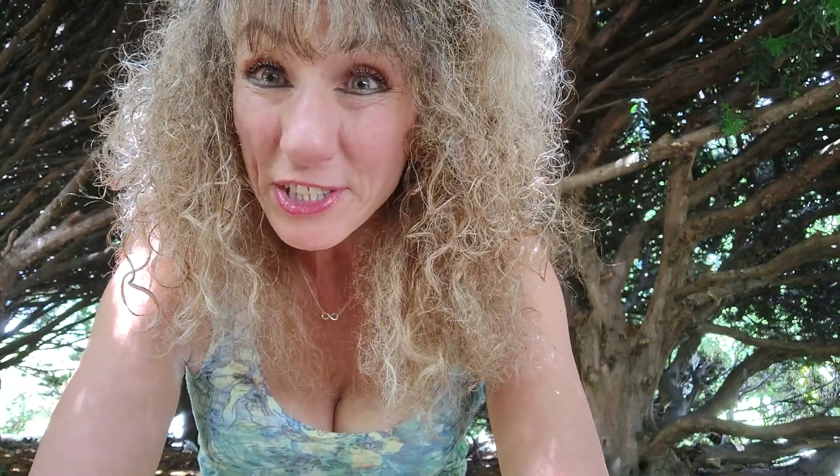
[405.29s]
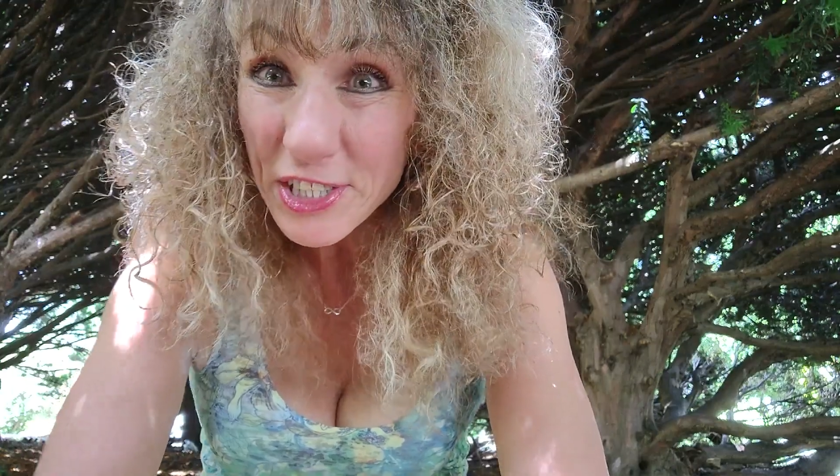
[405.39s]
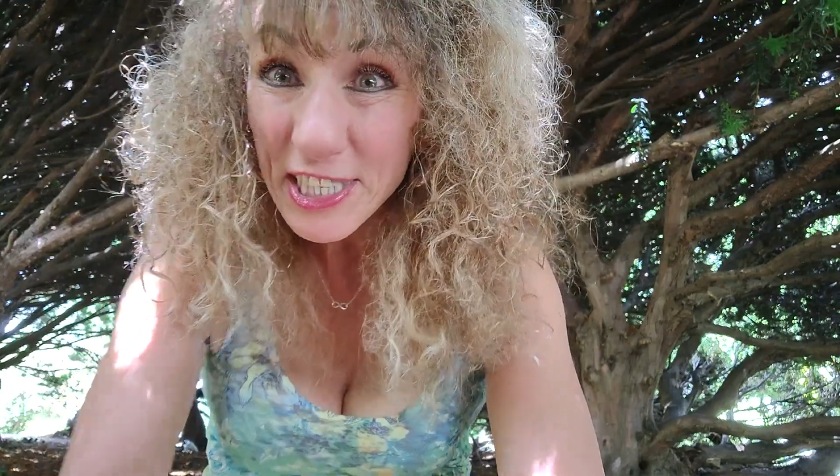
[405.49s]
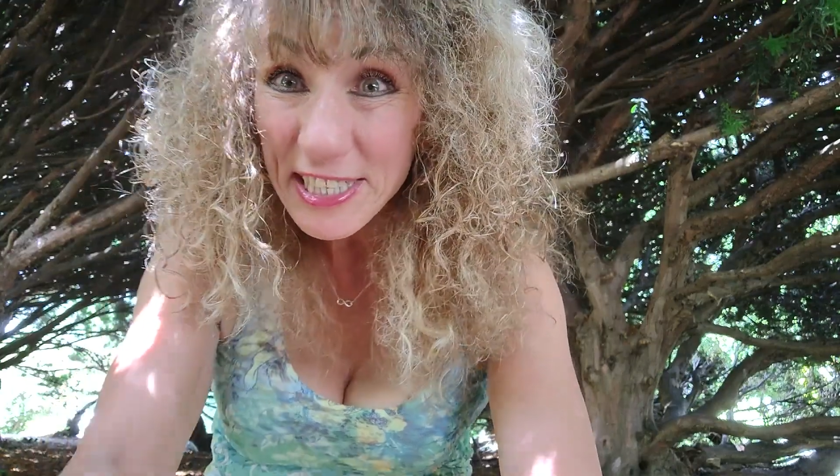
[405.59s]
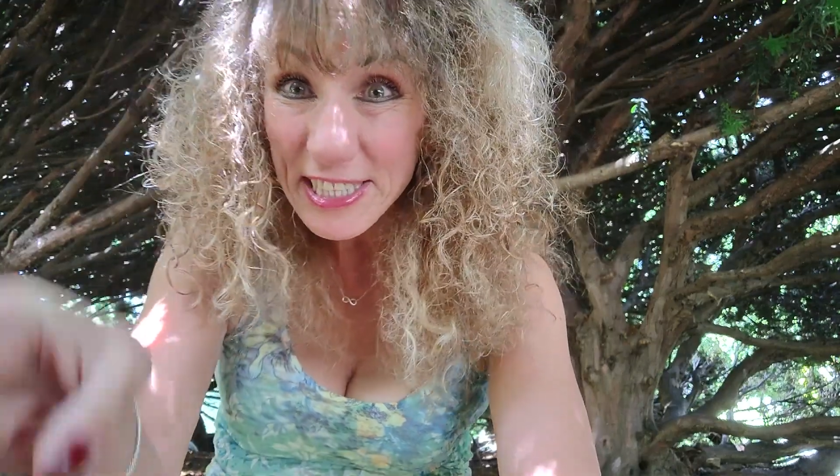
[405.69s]

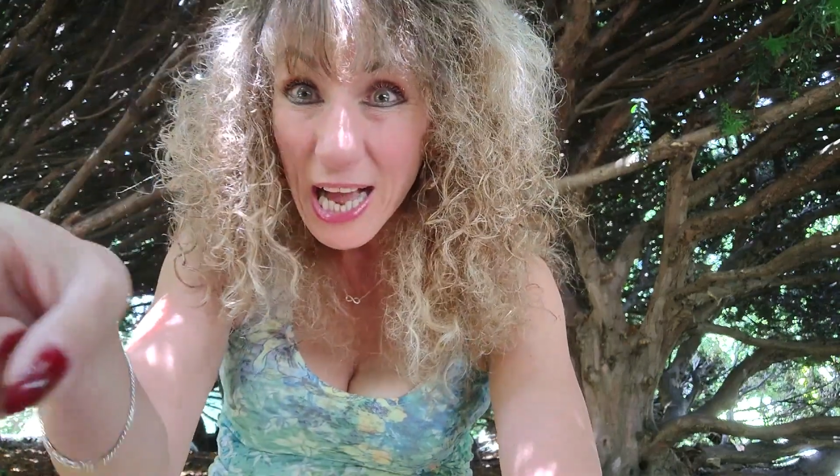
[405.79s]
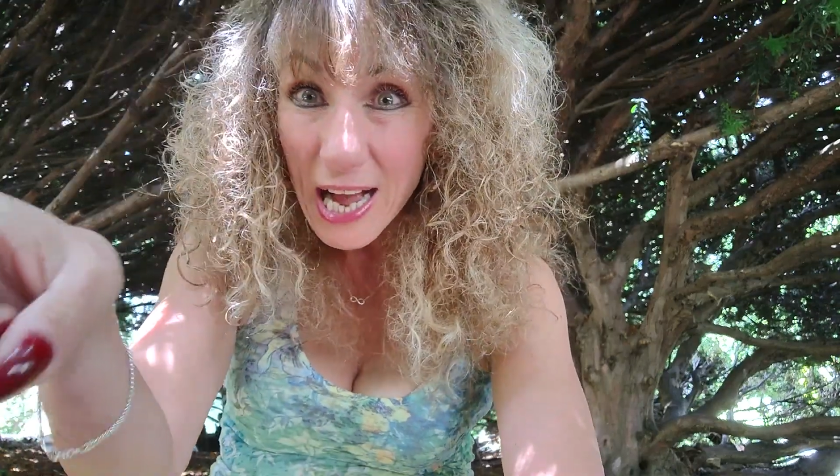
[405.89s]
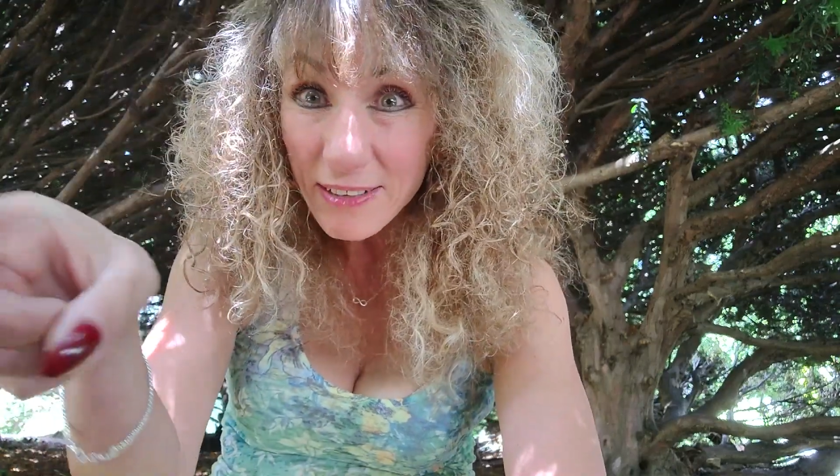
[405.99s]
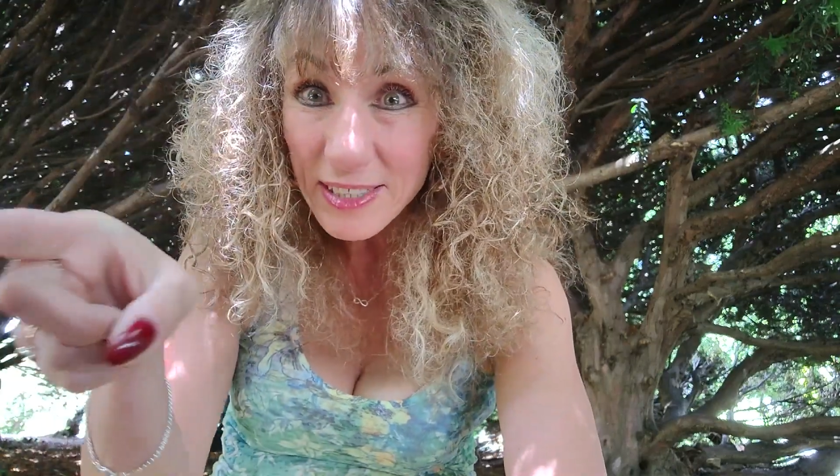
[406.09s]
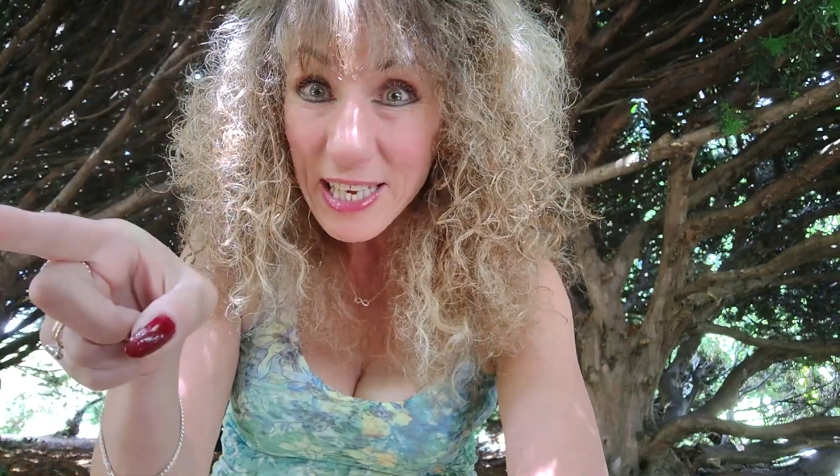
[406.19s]
she's
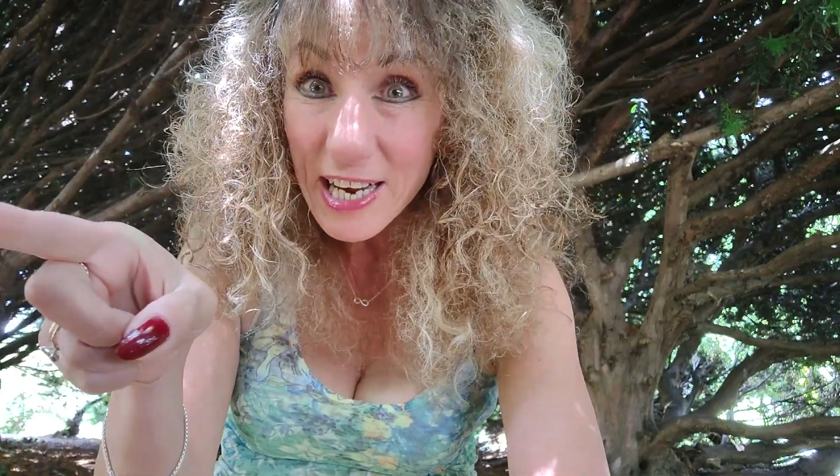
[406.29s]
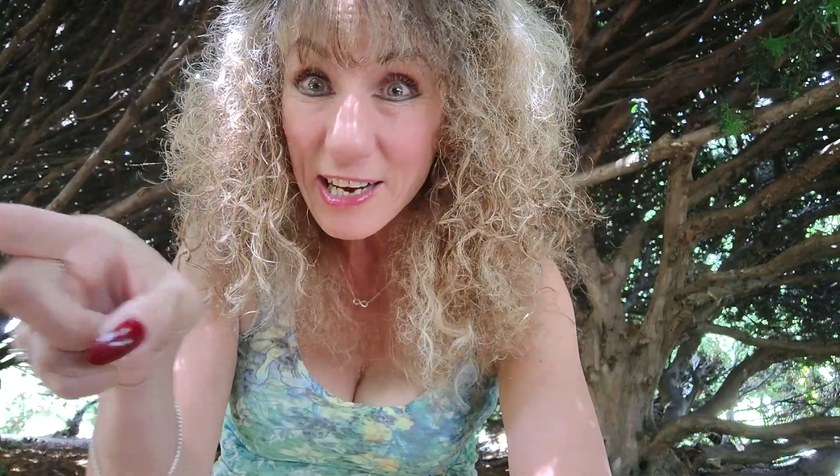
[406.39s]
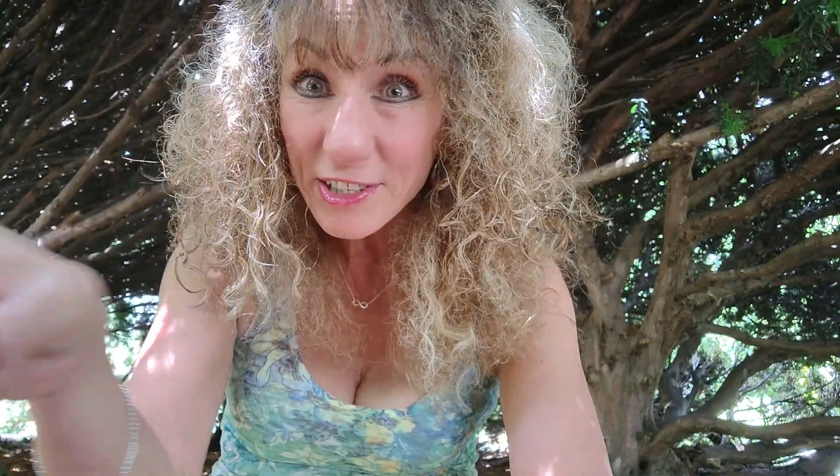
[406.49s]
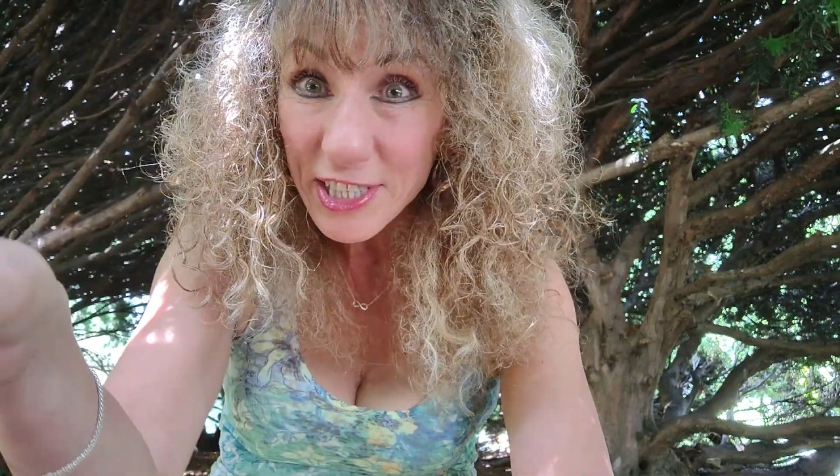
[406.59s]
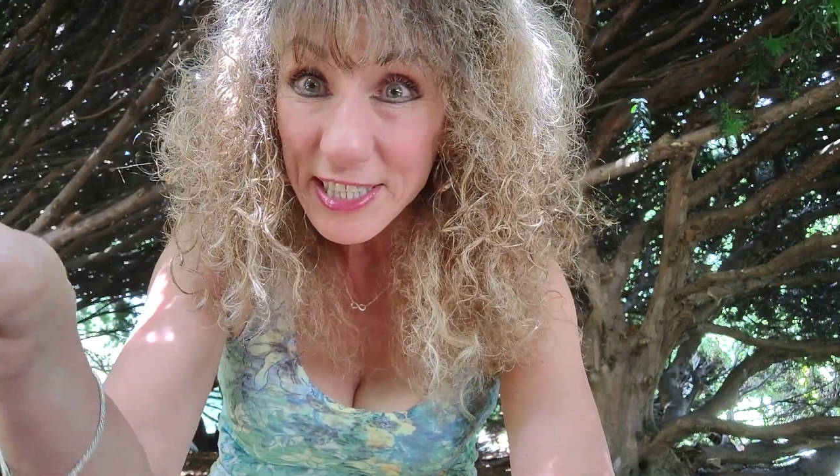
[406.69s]
out
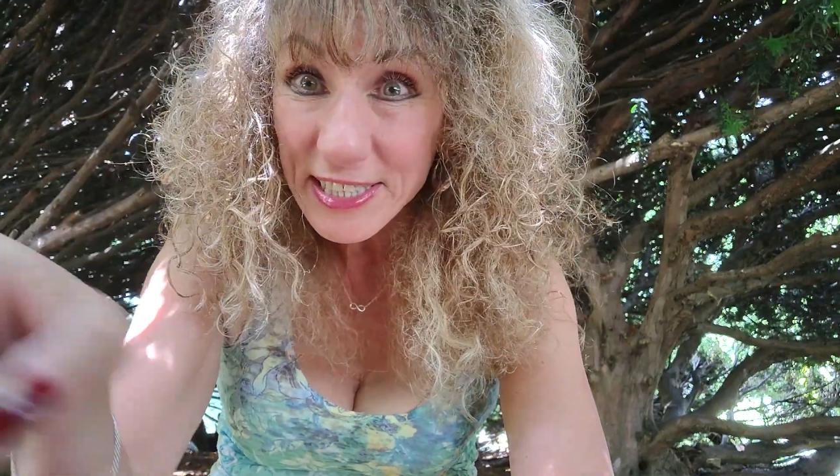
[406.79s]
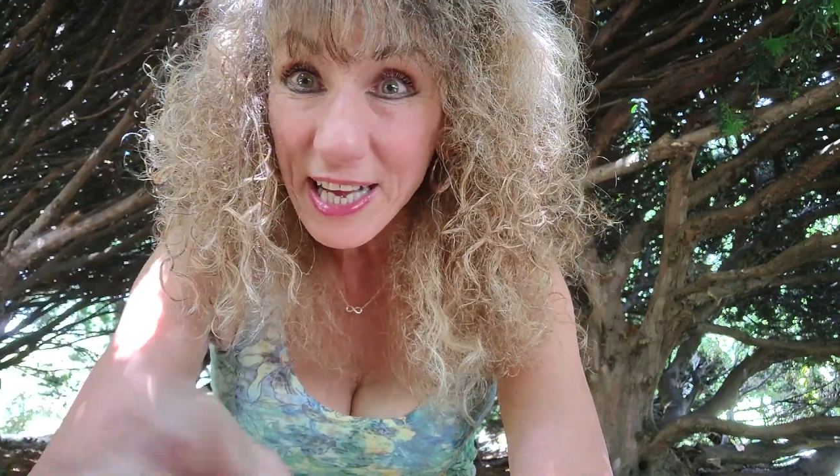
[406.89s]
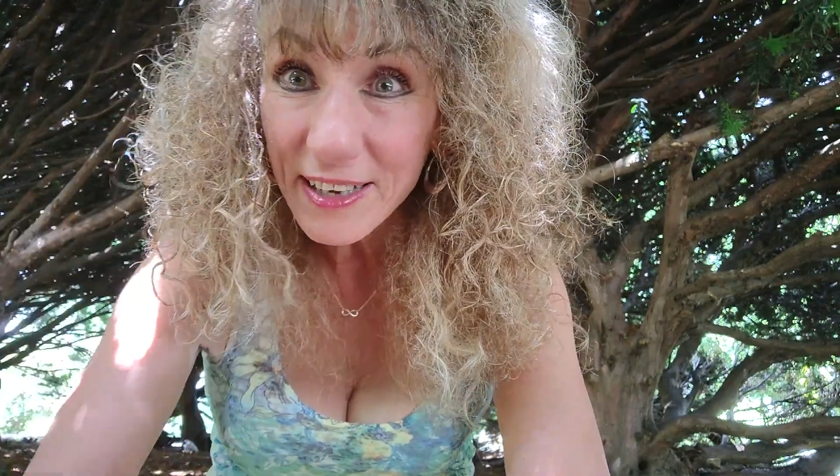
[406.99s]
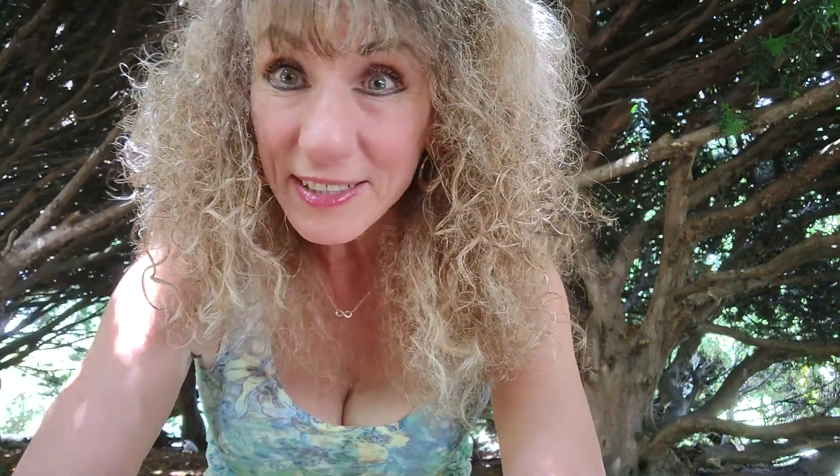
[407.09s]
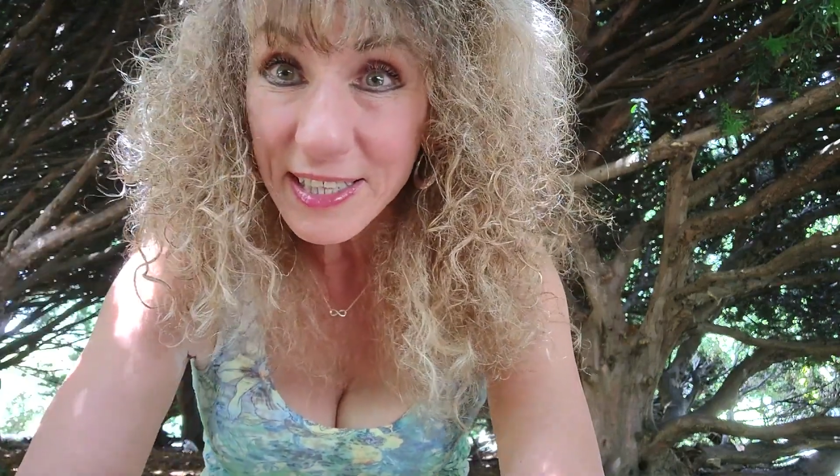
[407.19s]
there, she's
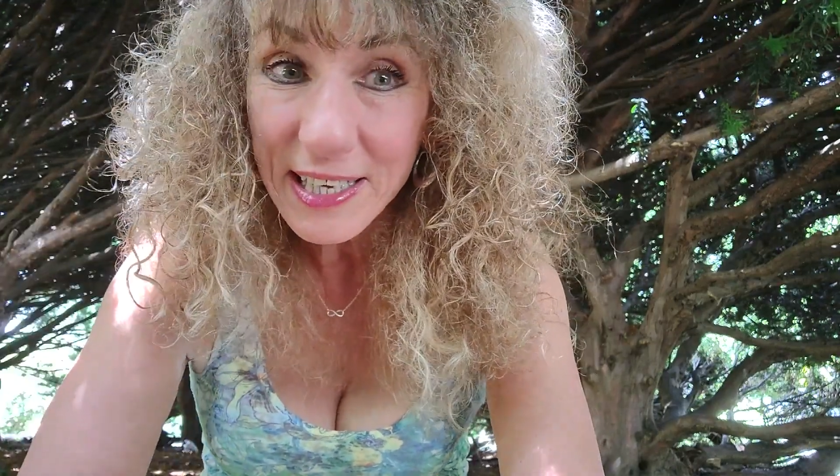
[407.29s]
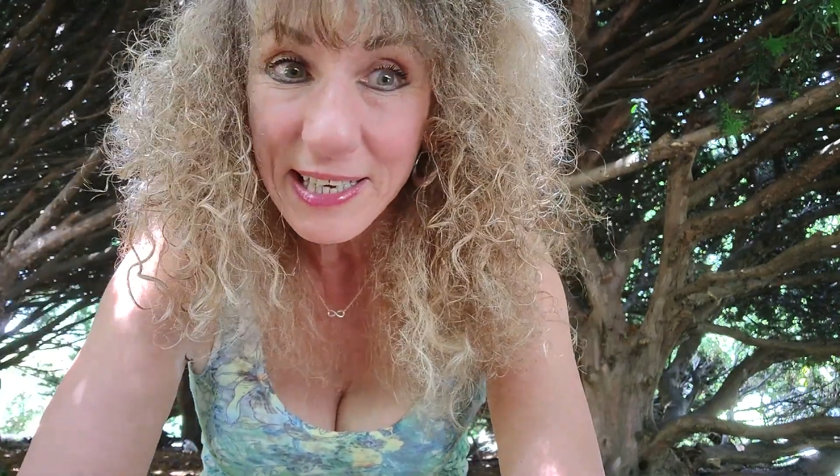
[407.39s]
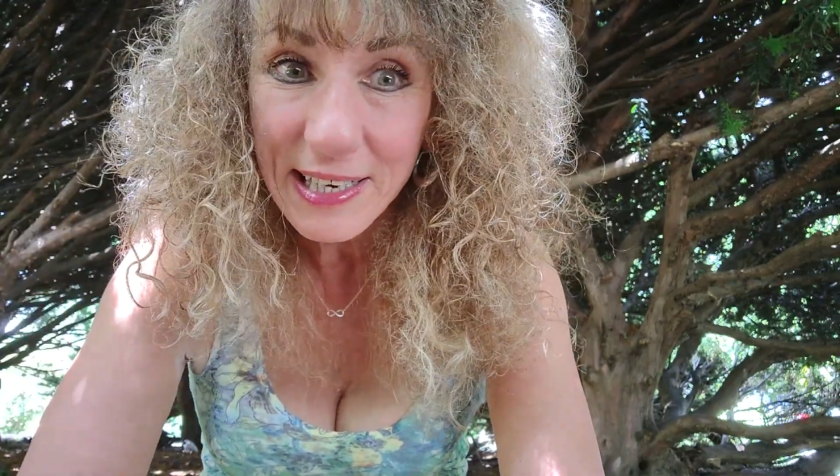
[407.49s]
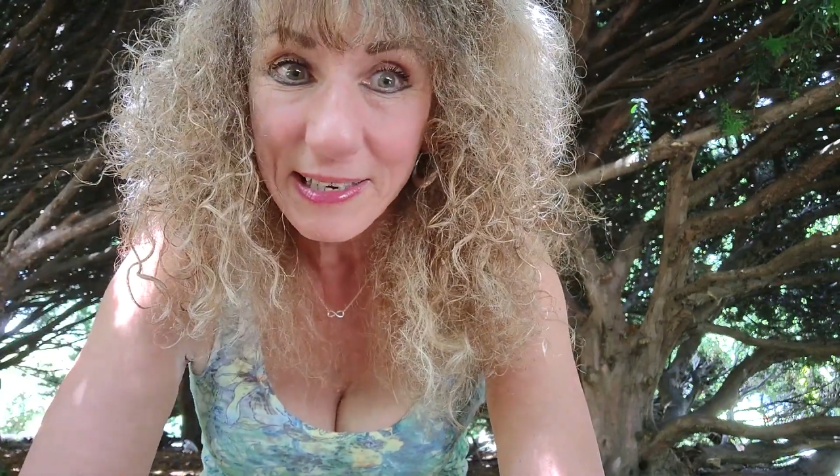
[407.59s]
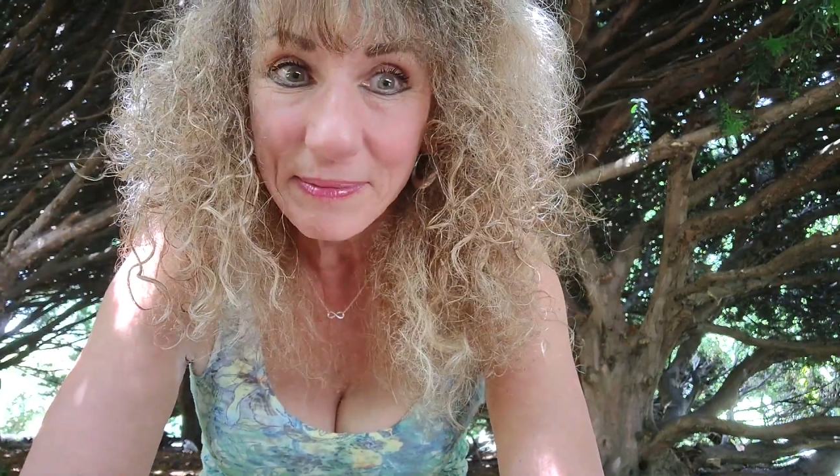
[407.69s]
out
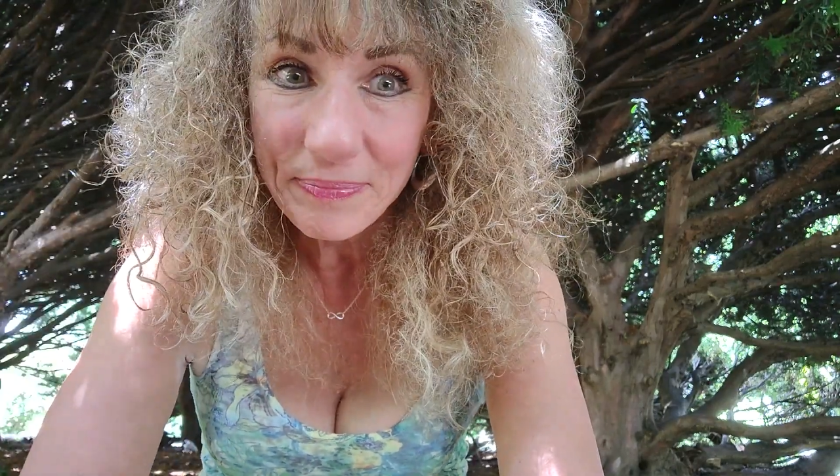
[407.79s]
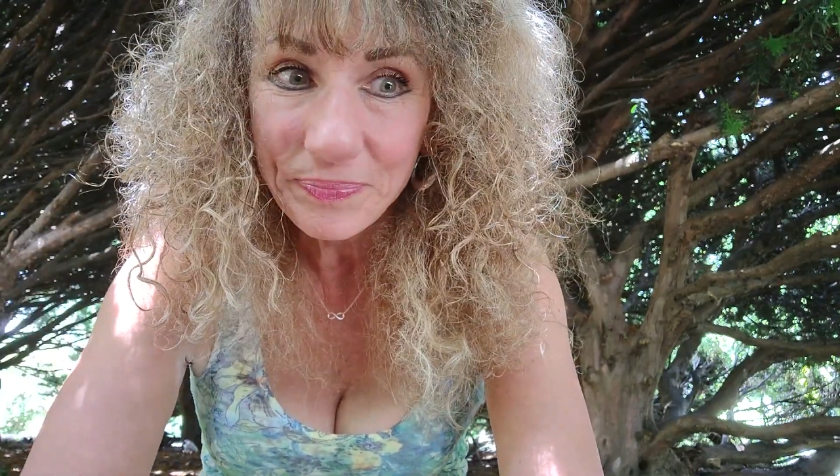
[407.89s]
there.